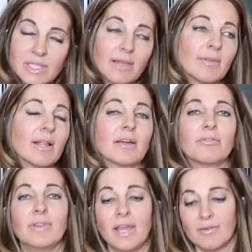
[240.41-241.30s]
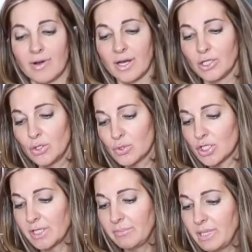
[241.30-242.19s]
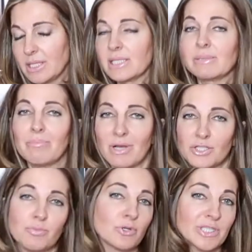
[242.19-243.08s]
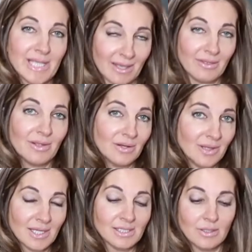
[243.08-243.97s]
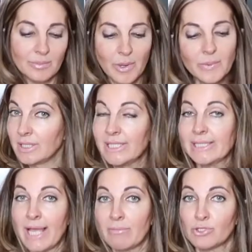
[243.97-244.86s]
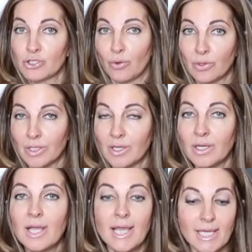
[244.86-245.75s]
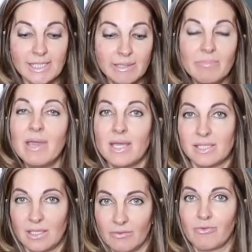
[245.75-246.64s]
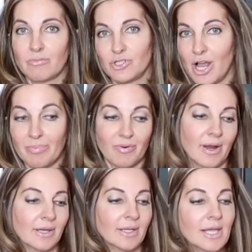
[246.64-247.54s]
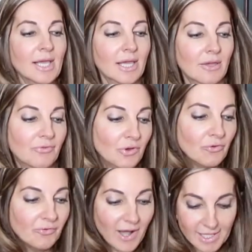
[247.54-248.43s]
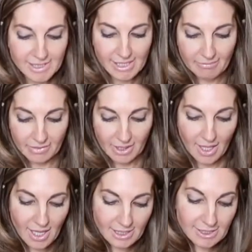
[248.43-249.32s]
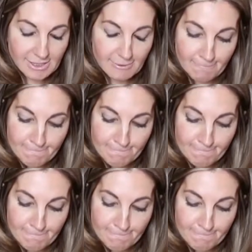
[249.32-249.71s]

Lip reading: give a lot of flavor, and usually meat is much more tender next to the bone. This lamb shoulder is amazing from ShopRite. If you find something else,